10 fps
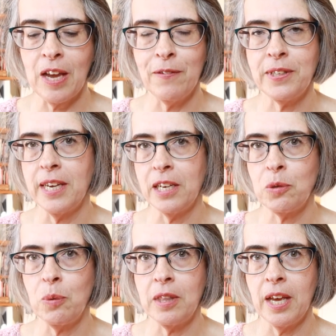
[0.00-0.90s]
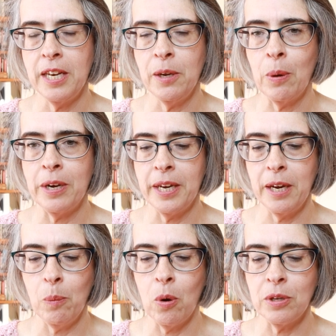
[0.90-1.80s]
have sex with anyone
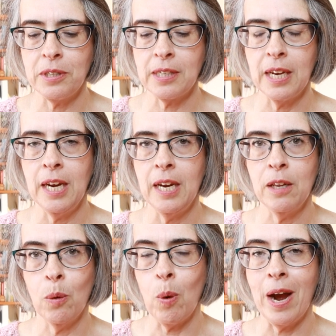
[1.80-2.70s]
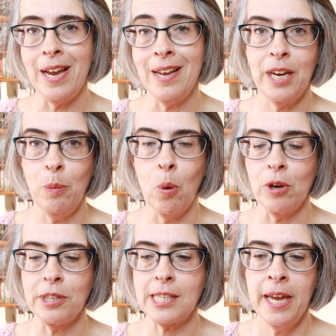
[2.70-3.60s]
he wants in the way he
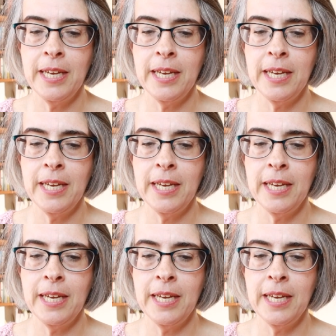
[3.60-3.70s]
wants.